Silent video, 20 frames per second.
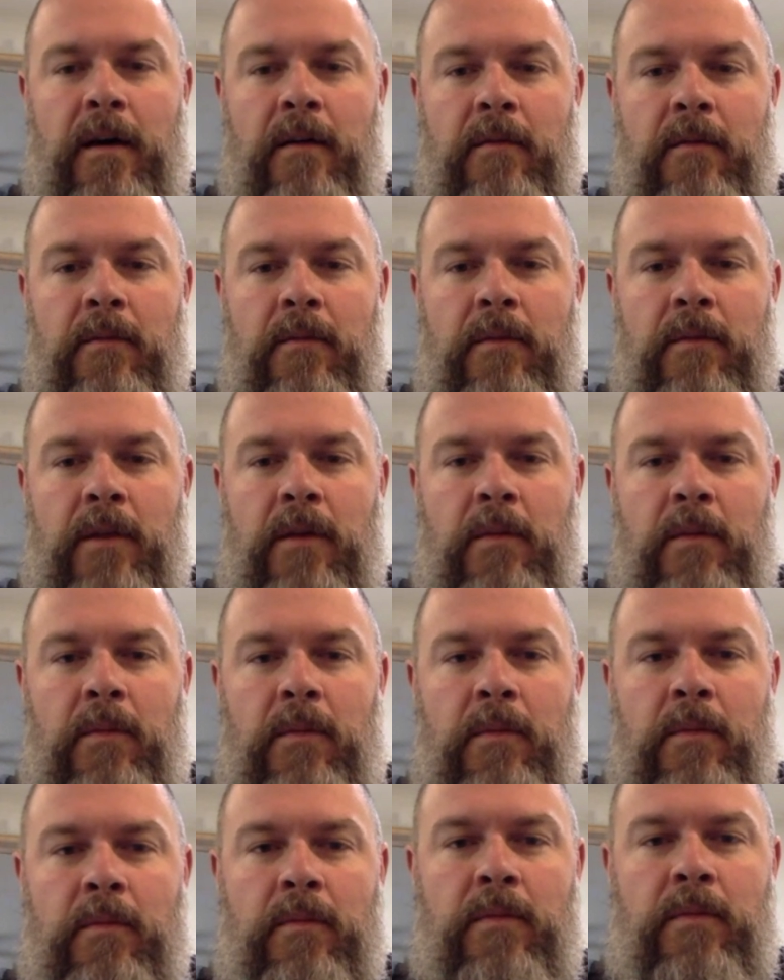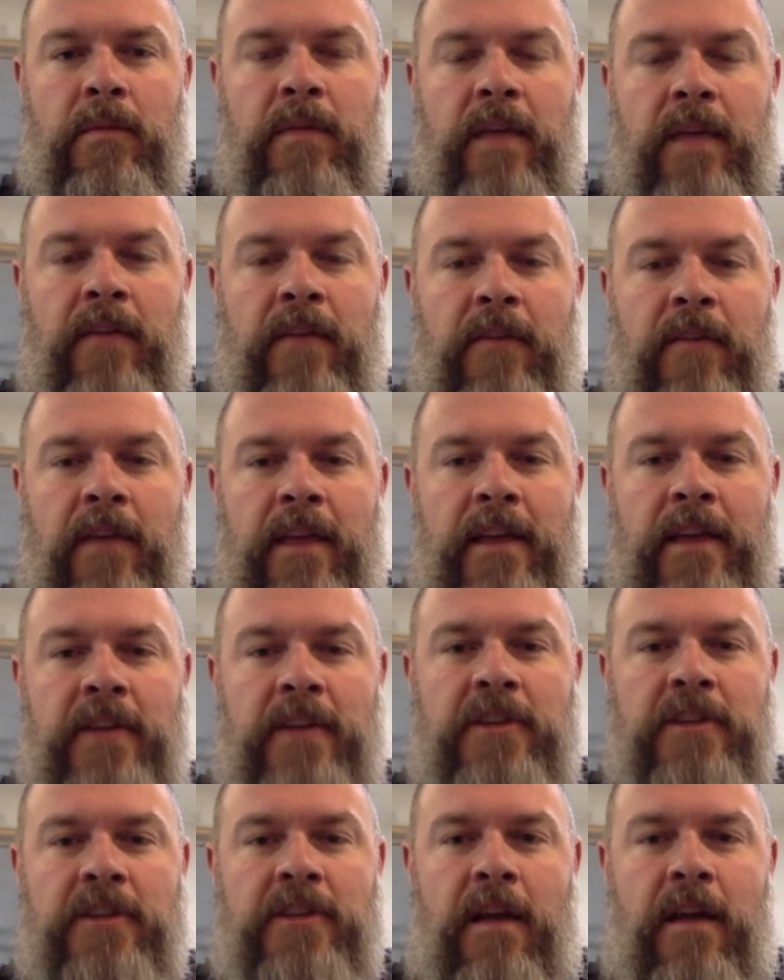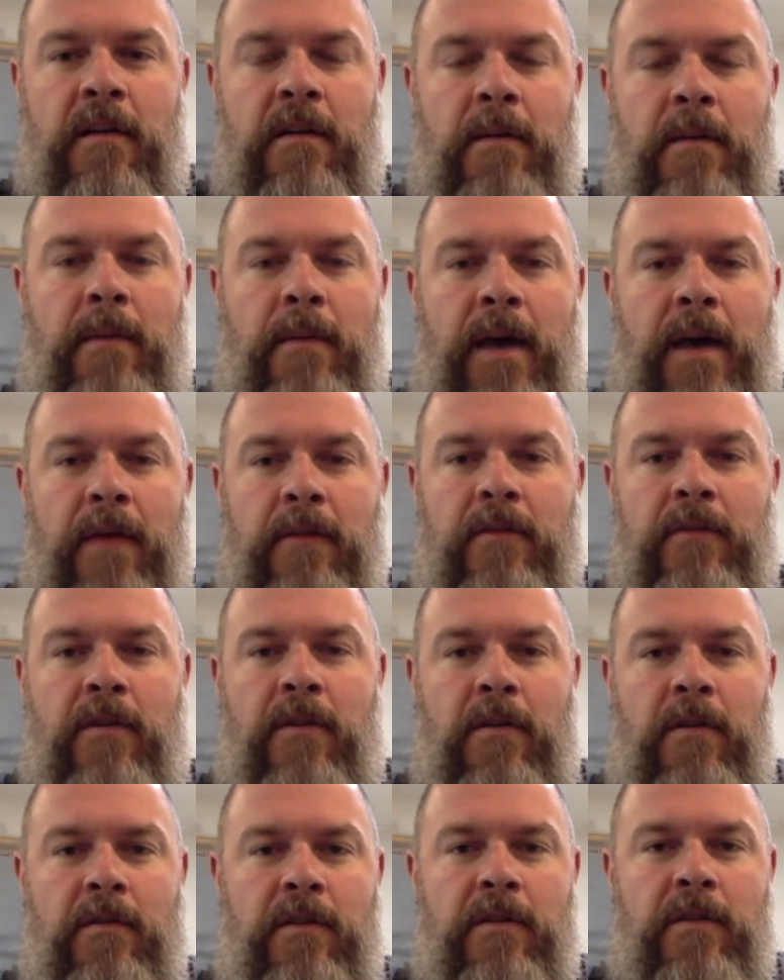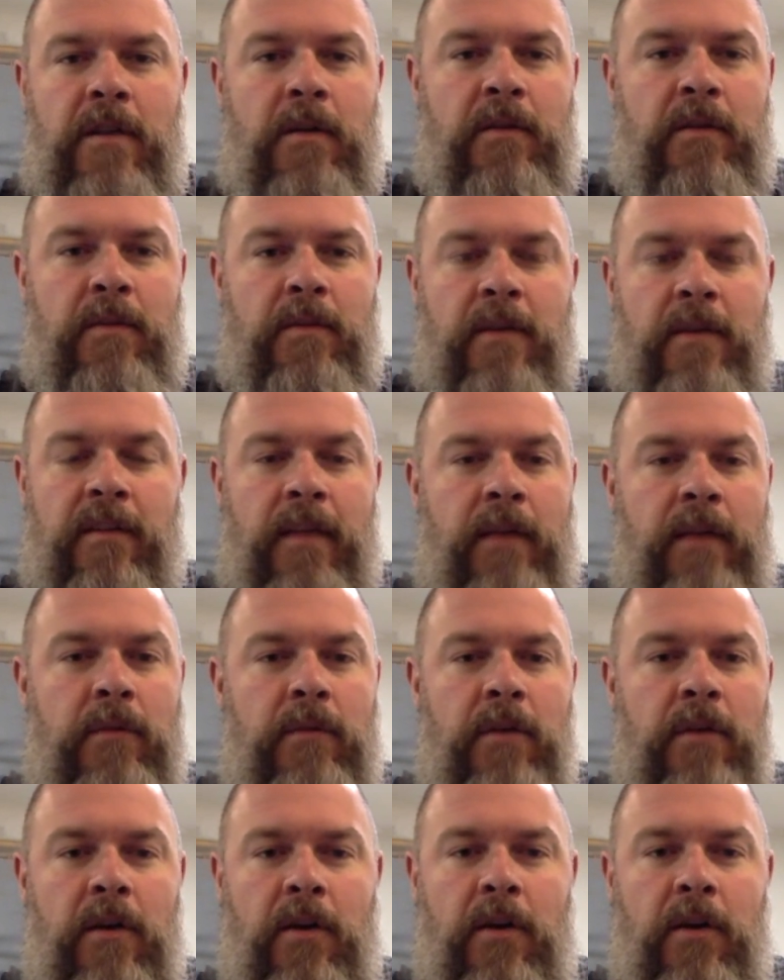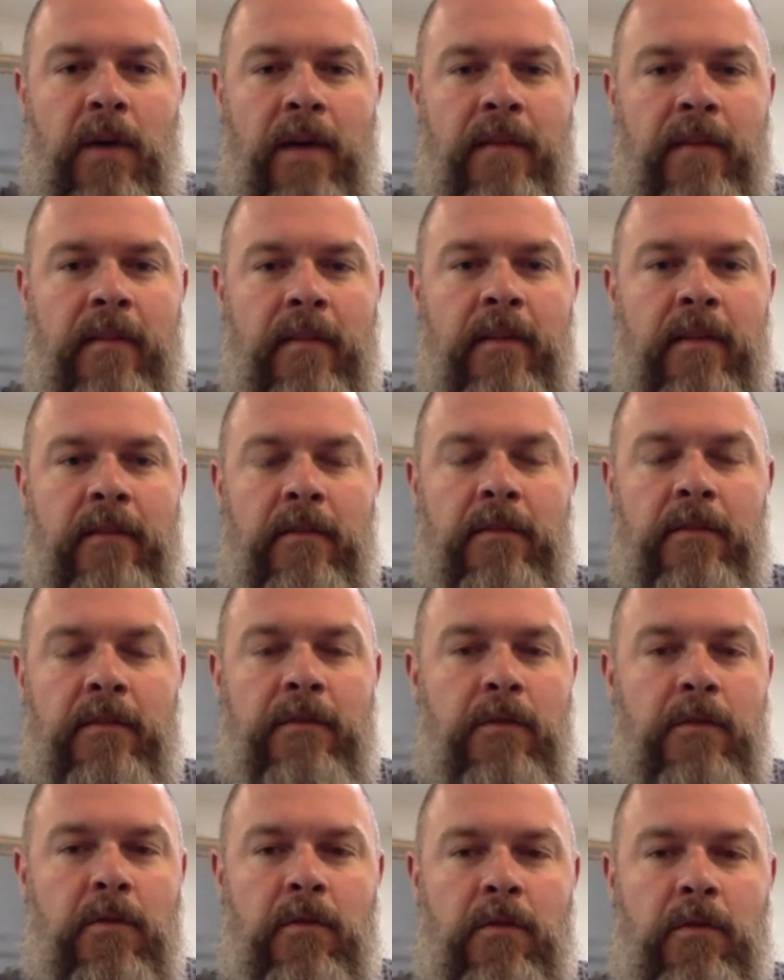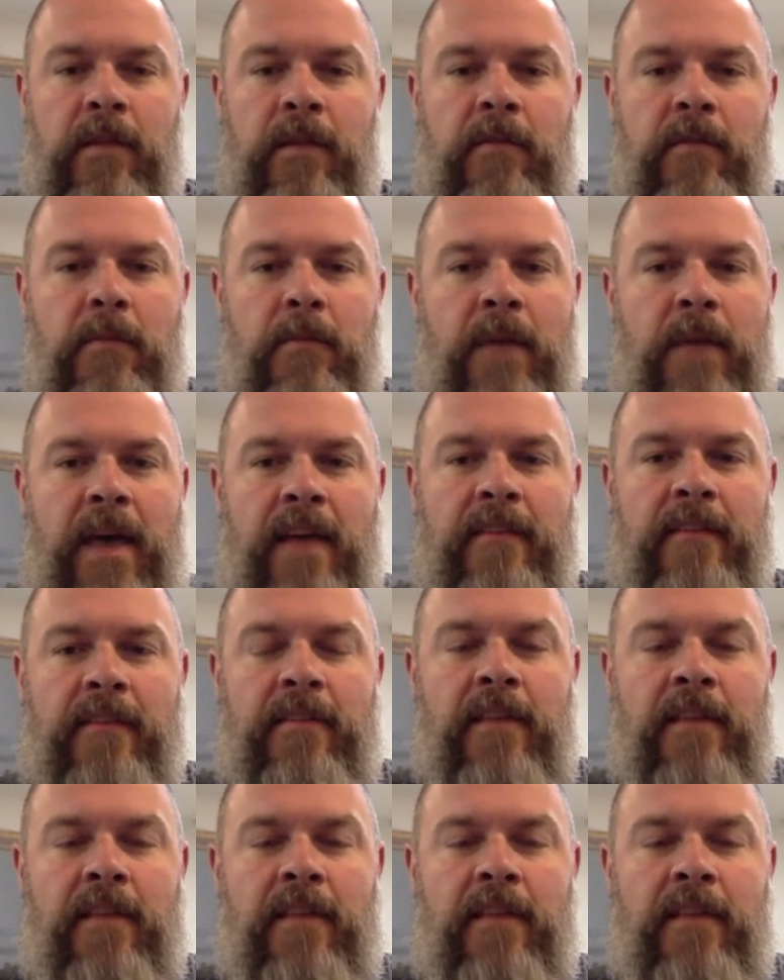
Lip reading: you know, things are getting shared about the church, you know, especially like when y'all go out and deliver food, deliver masks.